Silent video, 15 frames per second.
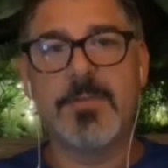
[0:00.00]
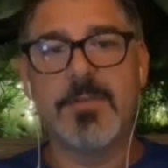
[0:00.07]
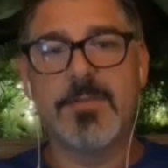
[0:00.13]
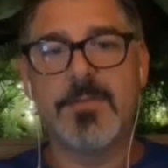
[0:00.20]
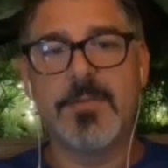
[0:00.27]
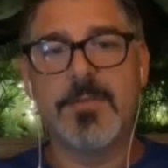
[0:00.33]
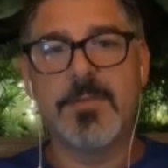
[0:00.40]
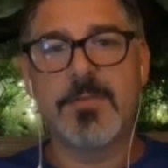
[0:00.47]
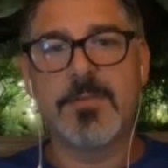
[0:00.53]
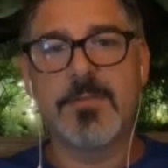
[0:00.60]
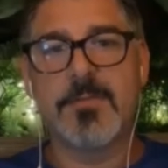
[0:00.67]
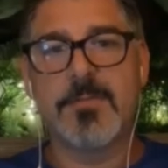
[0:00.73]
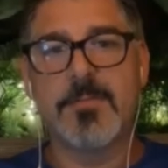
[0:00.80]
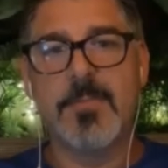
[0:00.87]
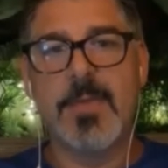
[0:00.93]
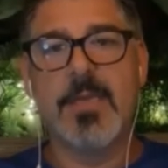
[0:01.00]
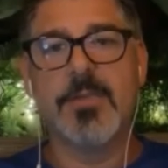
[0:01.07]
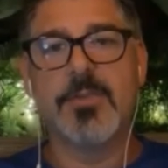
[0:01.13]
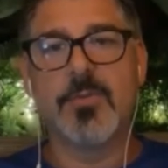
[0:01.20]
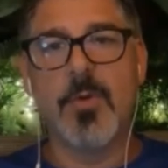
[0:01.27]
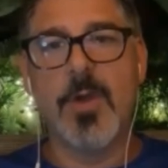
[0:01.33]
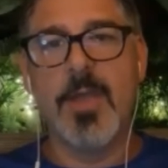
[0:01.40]
he's made
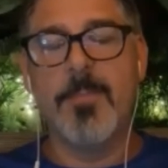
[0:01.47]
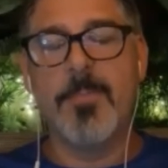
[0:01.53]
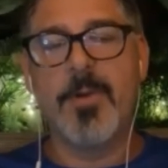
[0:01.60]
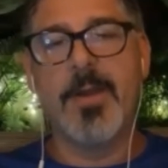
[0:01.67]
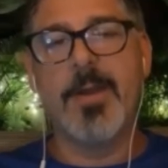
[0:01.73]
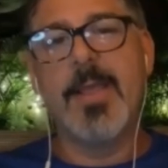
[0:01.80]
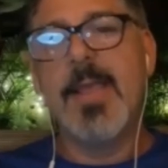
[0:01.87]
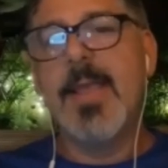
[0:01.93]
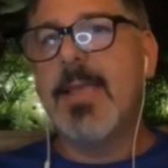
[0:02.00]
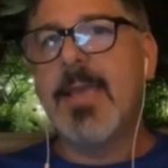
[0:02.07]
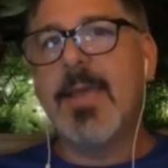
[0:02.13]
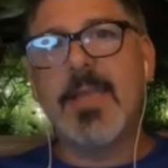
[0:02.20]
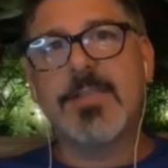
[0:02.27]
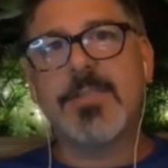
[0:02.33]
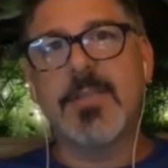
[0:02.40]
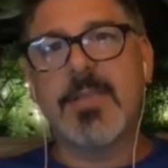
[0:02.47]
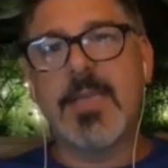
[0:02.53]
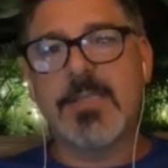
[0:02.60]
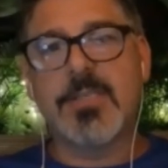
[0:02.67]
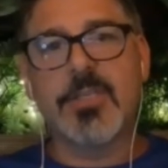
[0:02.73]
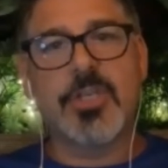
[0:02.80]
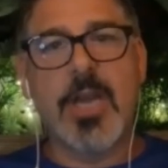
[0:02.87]
his way. But yeah, that's
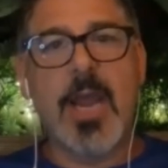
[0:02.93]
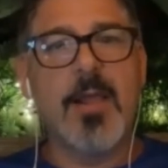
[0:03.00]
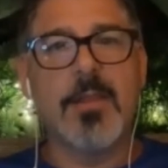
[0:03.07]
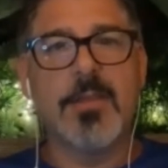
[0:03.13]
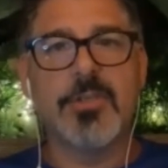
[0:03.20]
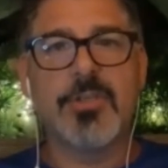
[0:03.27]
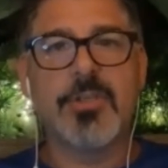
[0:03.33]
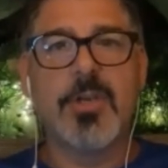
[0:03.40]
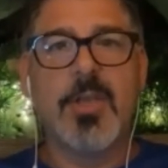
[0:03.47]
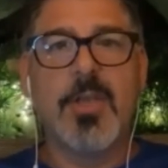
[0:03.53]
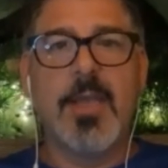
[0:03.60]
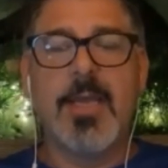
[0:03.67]
a challenge,